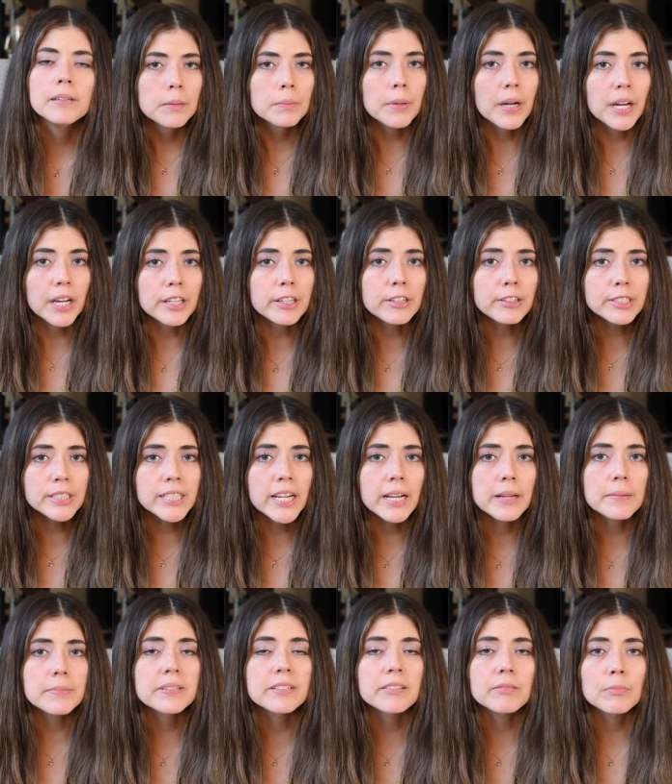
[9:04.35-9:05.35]
But other
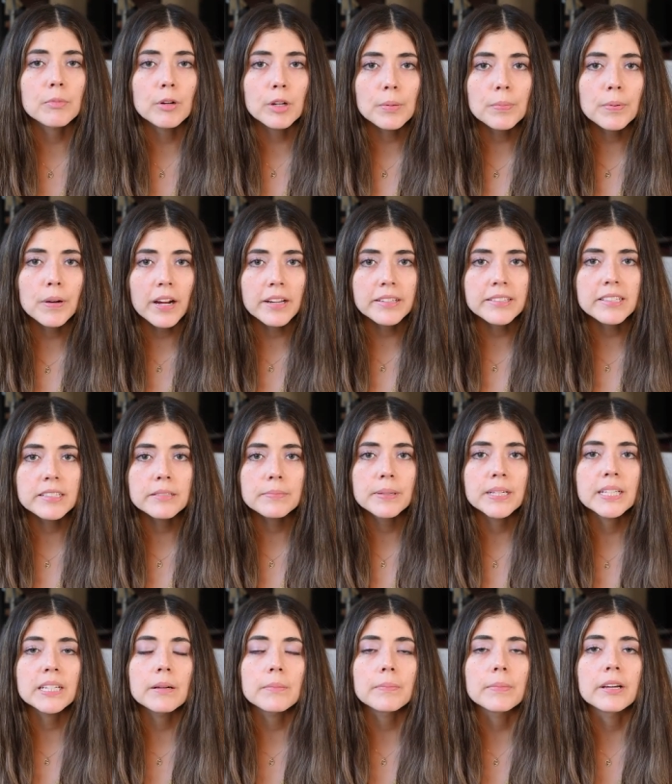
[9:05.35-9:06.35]
types of more processed
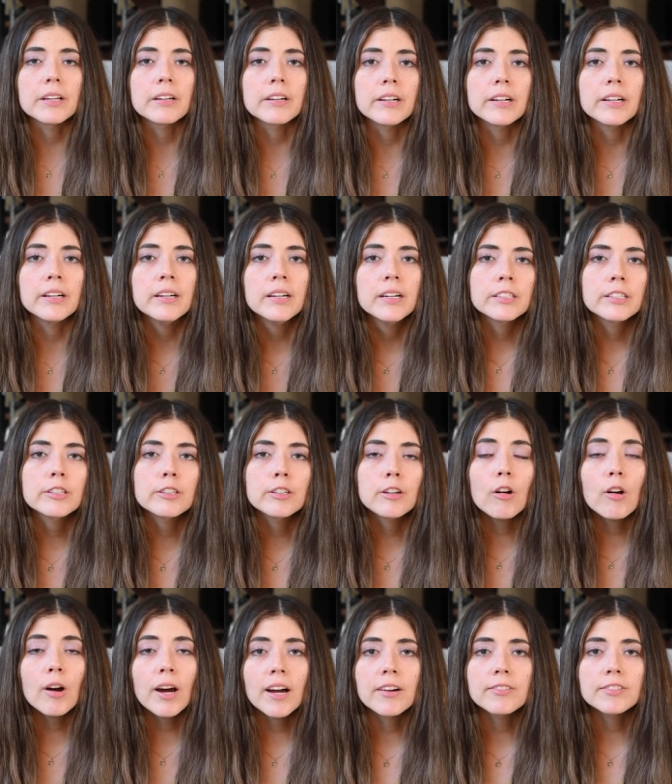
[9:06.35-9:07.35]
peanut butter, you
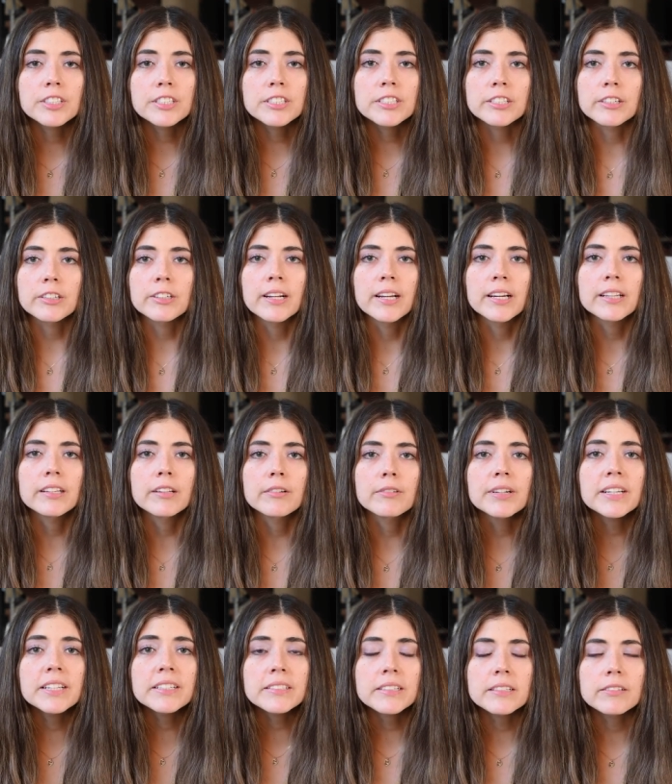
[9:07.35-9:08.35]
don't have to stir it, and the
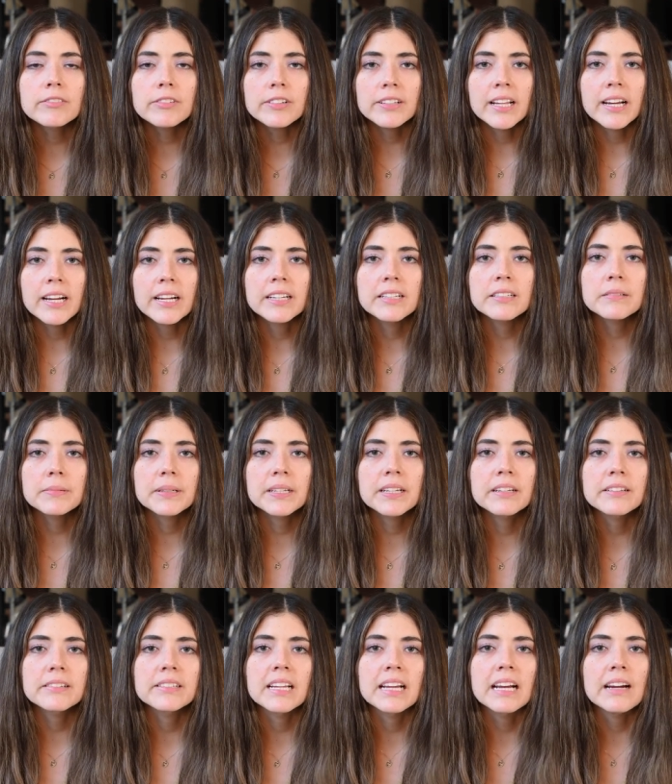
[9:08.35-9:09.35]
reason for that is
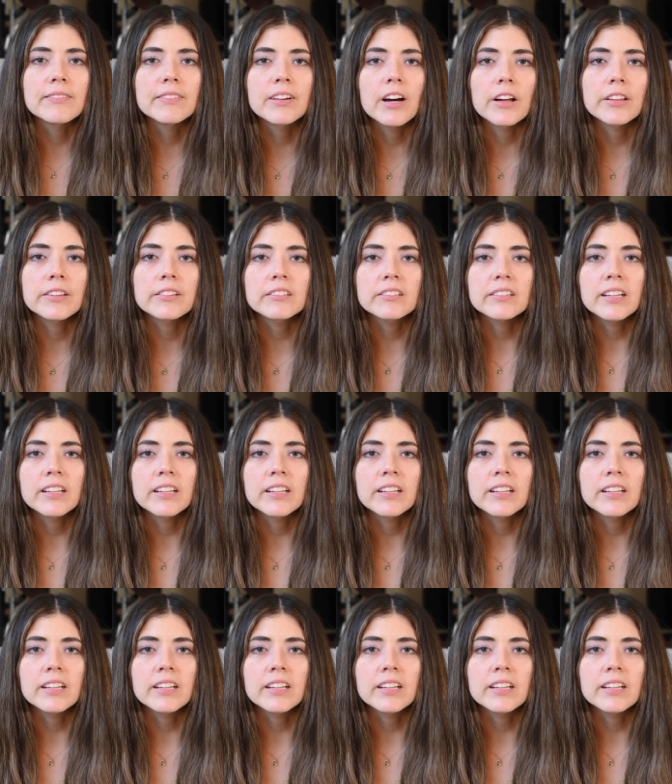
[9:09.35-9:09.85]
because they have gone through